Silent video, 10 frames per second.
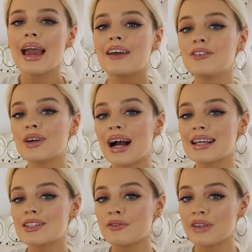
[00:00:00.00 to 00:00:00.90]
If you
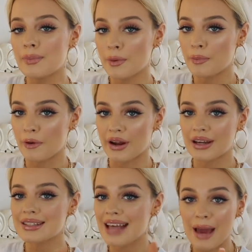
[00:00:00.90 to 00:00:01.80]
guys love leopard
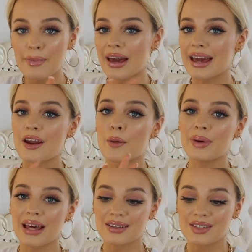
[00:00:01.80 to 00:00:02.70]
print, type it in on
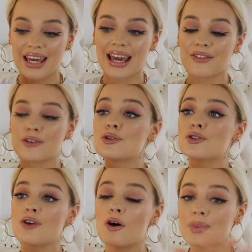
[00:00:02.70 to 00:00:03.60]
PLT, and there's
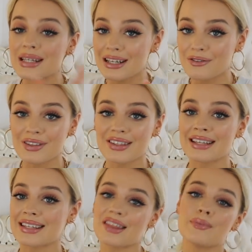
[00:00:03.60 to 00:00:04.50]
so many different
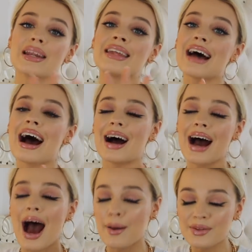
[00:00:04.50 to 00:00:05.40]
things at the minute that
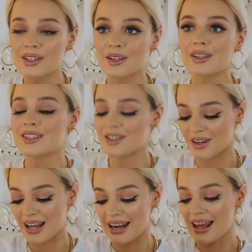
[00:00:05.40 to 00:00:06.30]
are absolutely
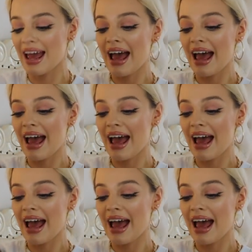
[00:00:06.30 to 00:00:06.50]
stunning.